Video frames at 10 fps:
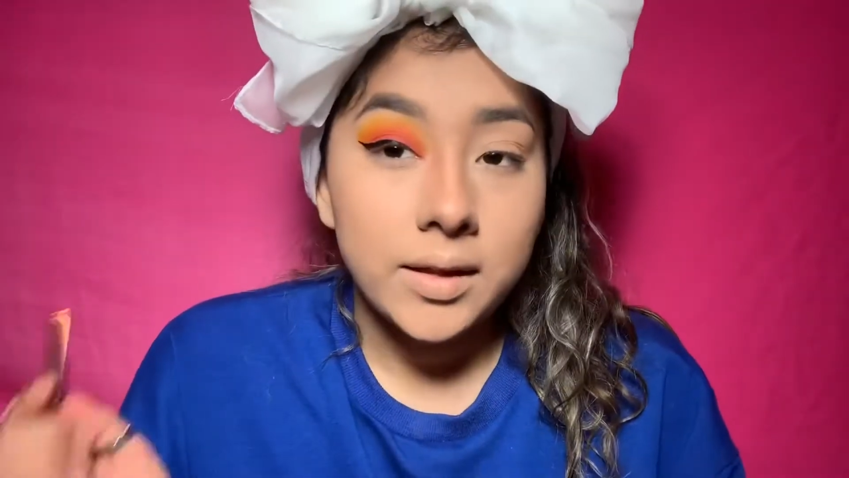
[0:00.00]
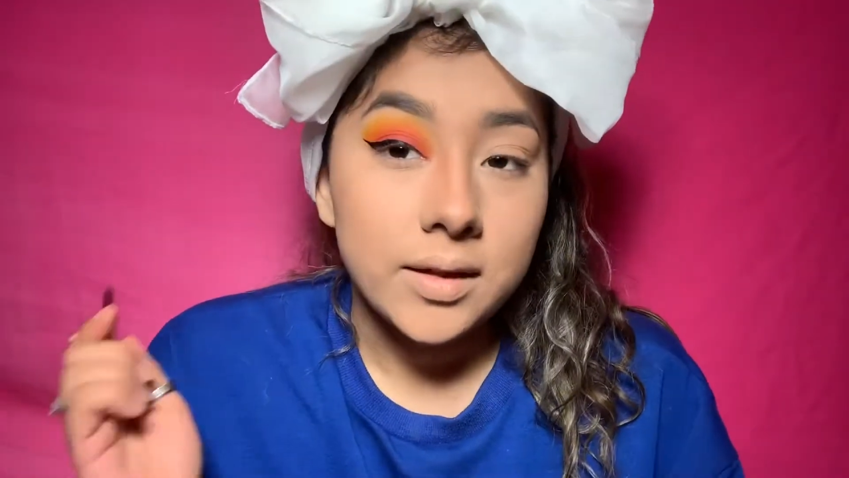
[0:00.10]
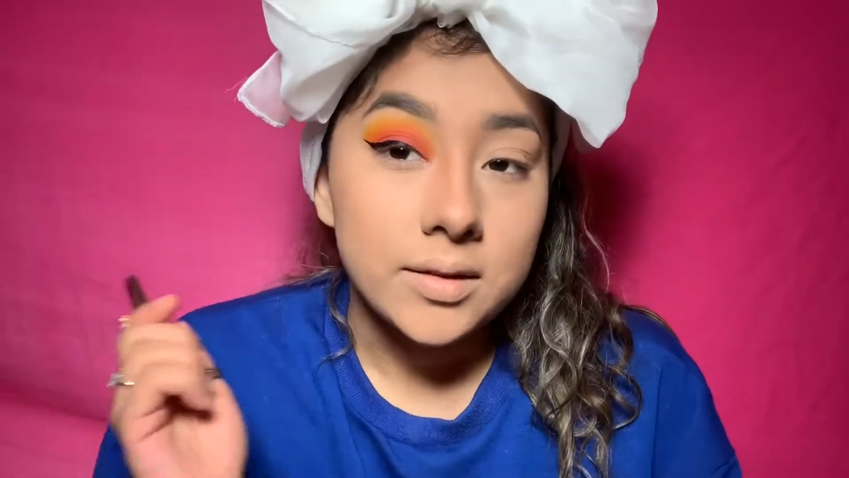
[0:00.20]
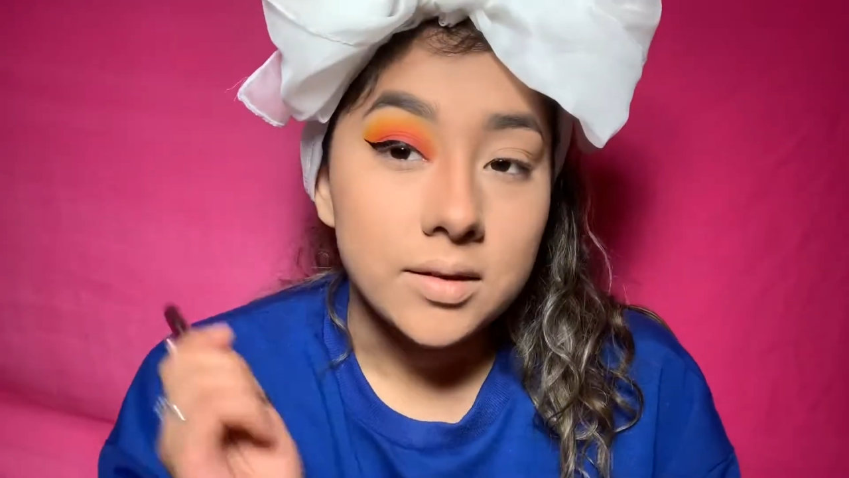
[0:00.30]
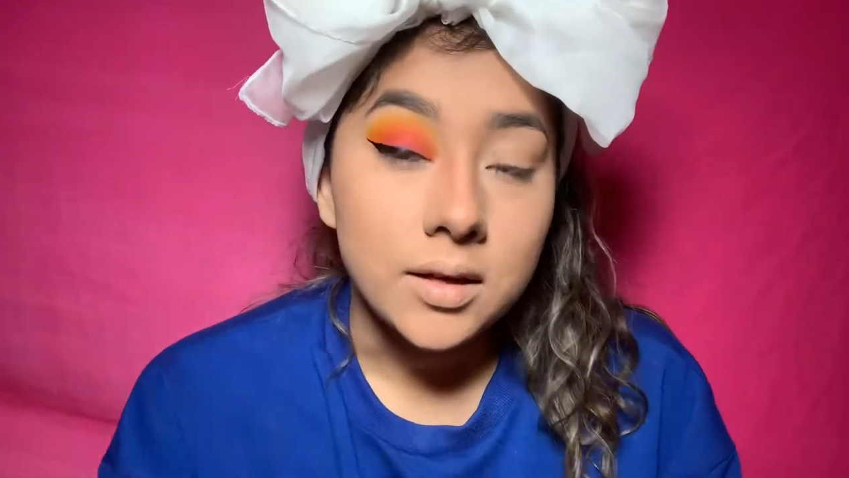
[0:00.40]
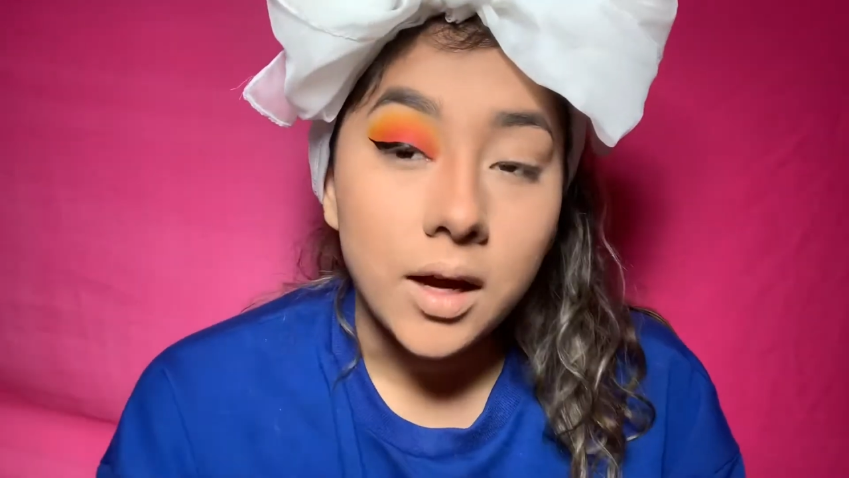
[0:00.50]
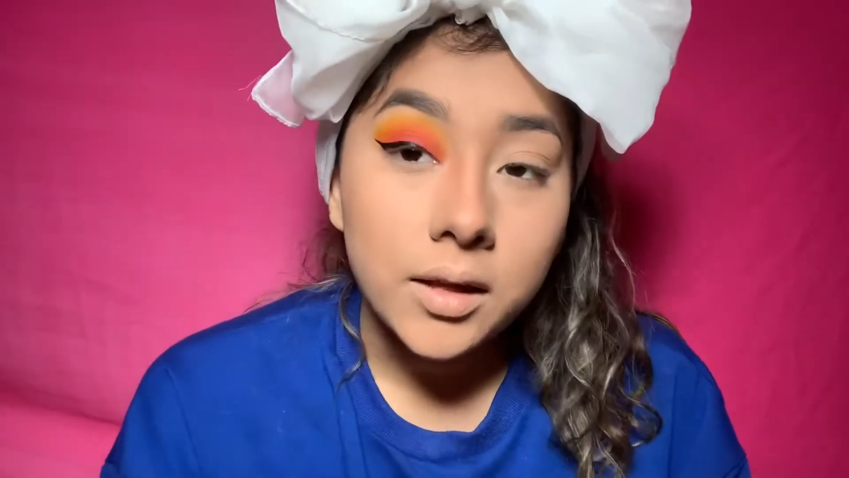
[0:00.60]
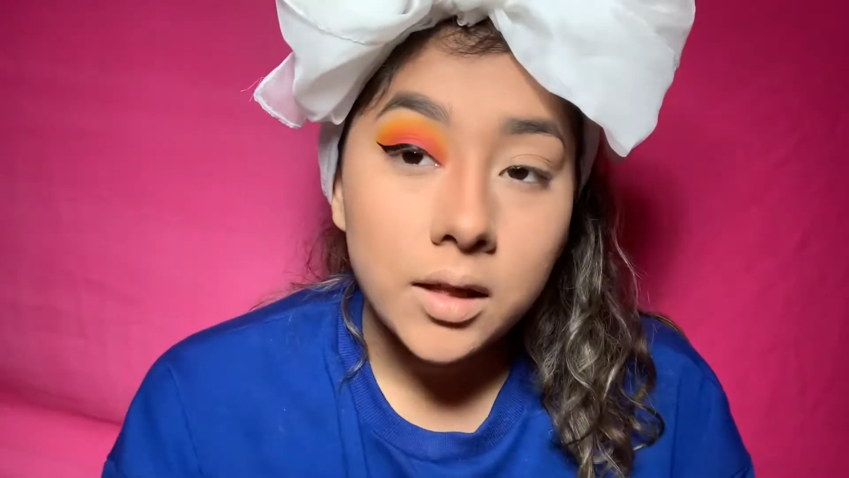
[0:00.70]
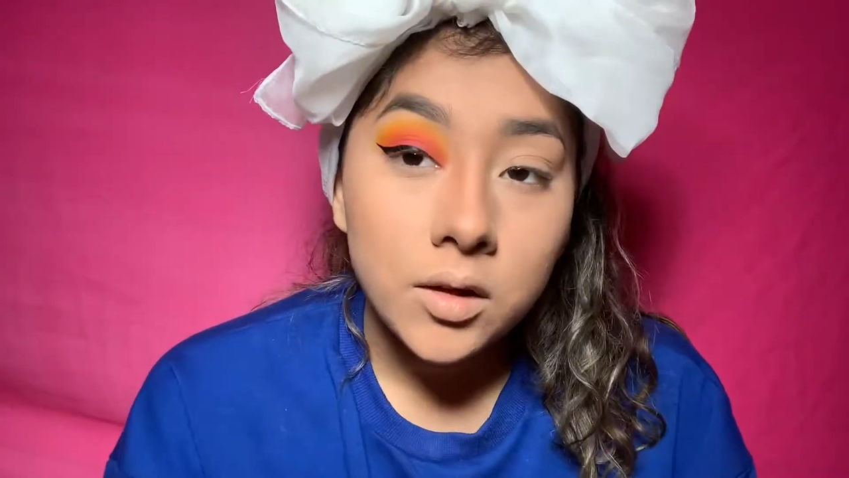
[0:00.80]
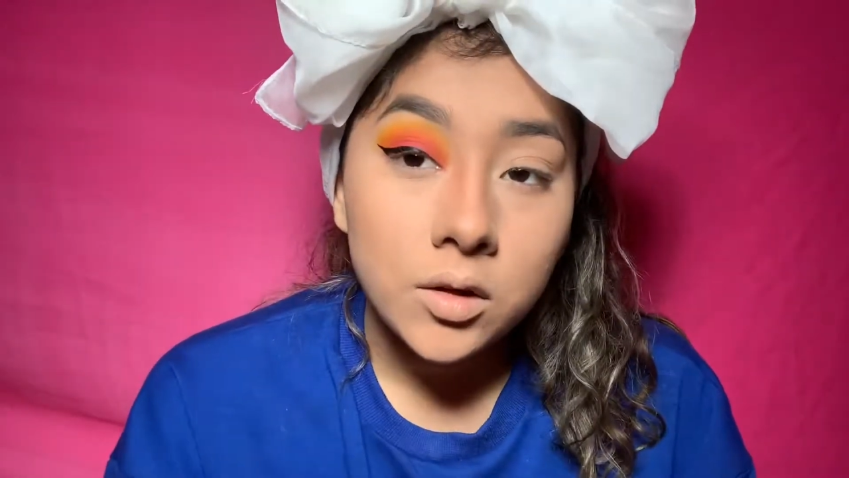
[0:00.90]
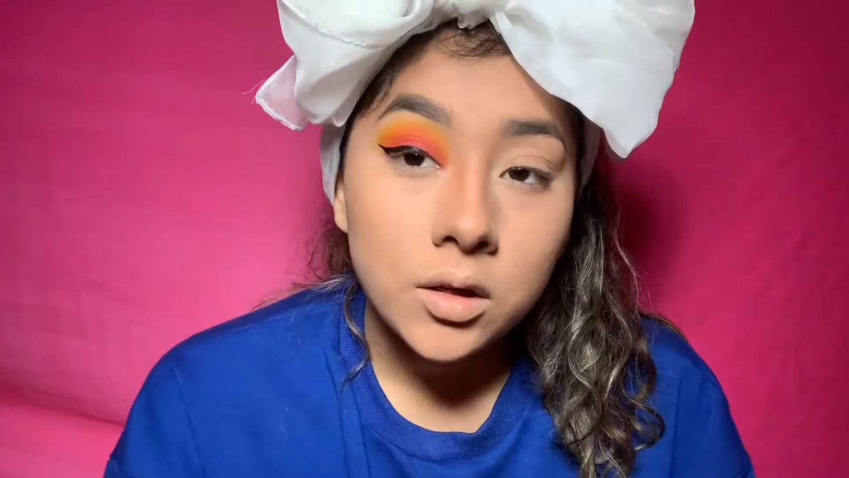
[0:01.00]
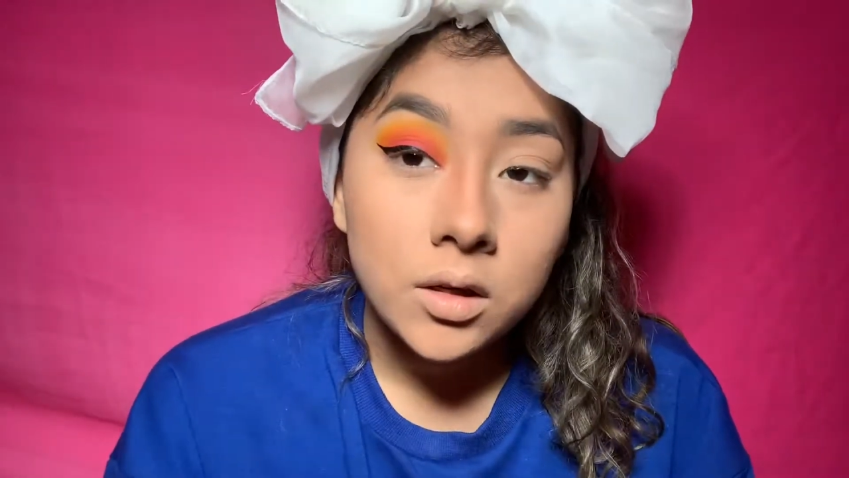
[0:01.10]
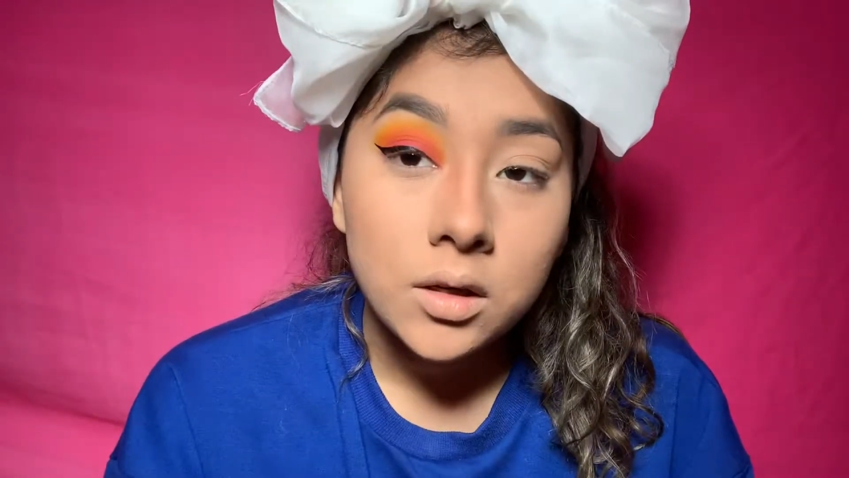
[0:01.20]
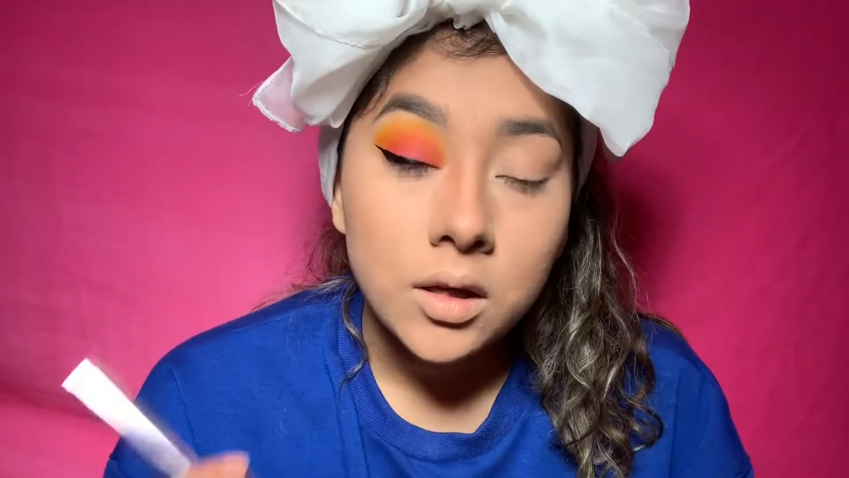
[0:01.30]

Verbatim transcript: Okay, that's the eyeliner.